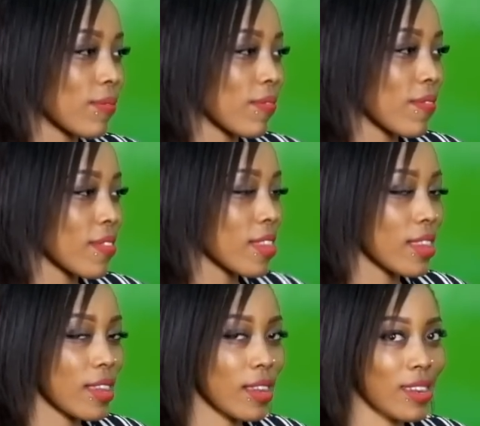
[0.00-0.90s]

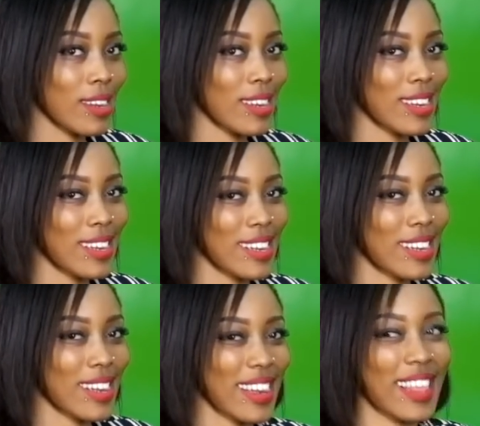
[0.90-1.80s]

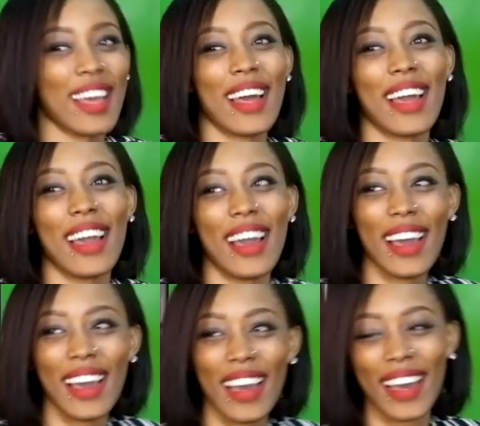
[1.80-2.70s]

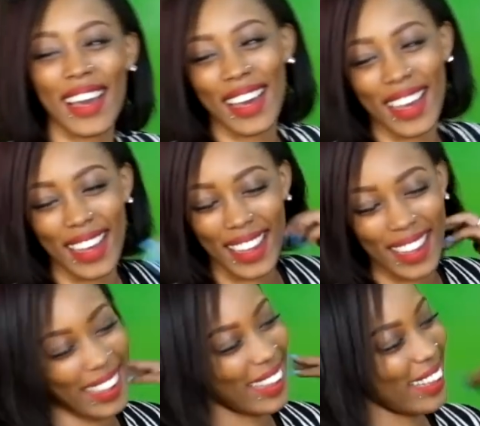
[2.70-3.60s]

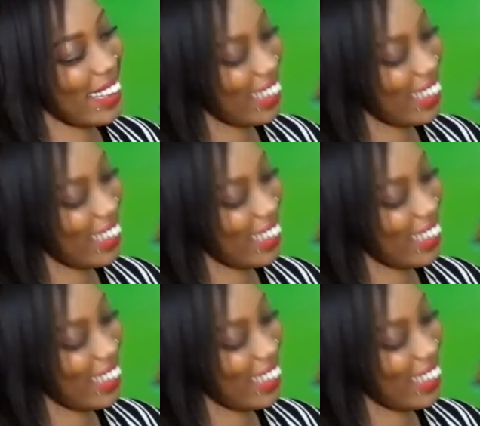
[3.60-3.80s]
(not speaking)